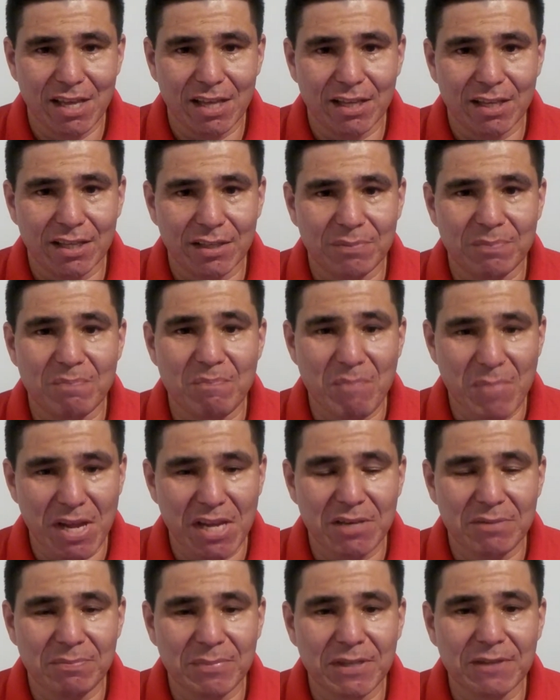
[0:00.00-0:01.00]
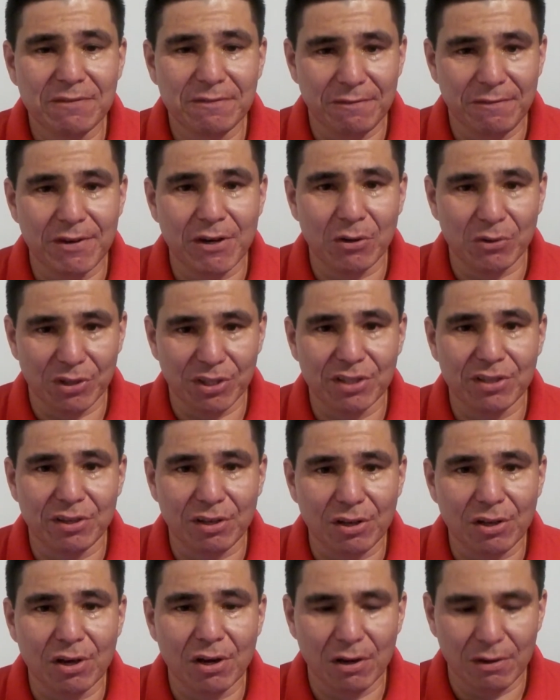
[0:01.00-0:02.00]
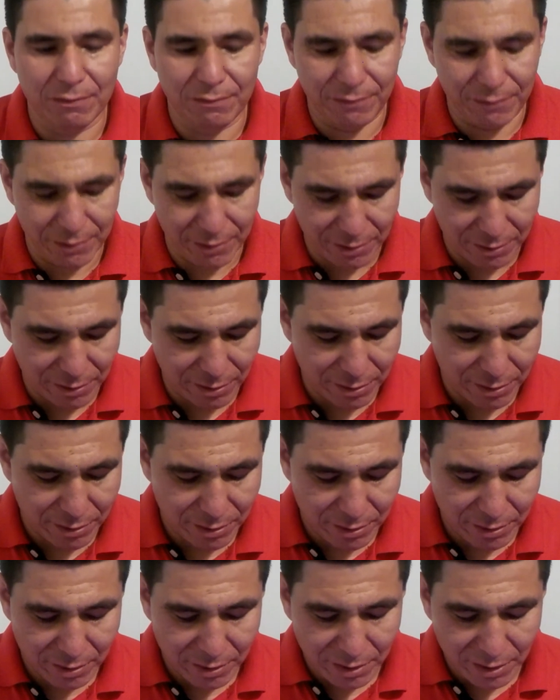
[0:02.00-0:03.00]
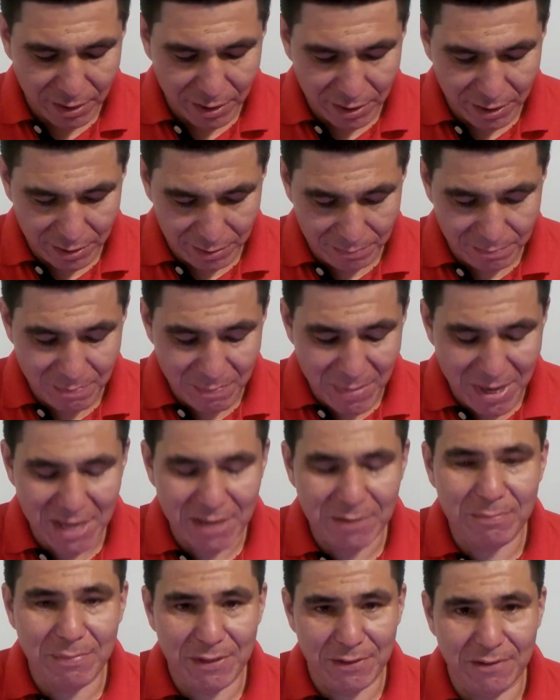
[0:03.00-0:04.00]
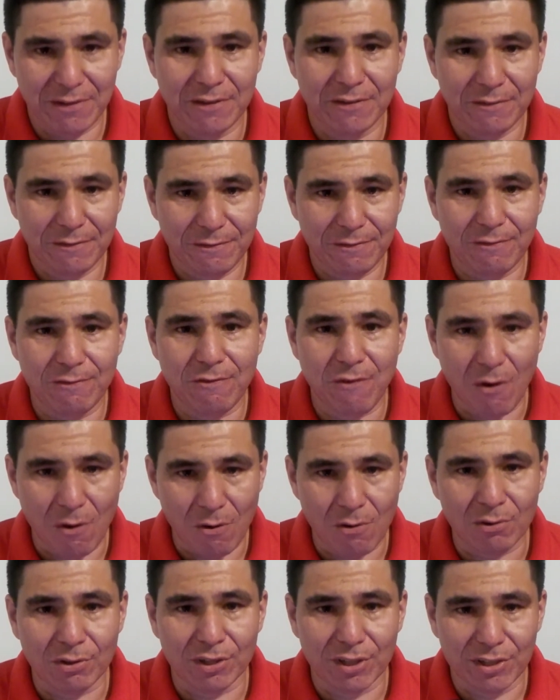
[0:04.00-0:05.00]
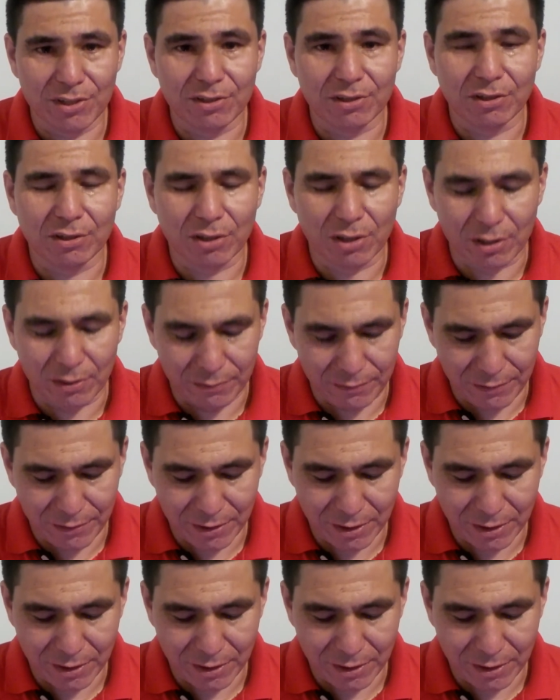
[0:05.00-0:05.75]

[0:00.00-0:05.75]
it made me fell in love. It made me fall in love.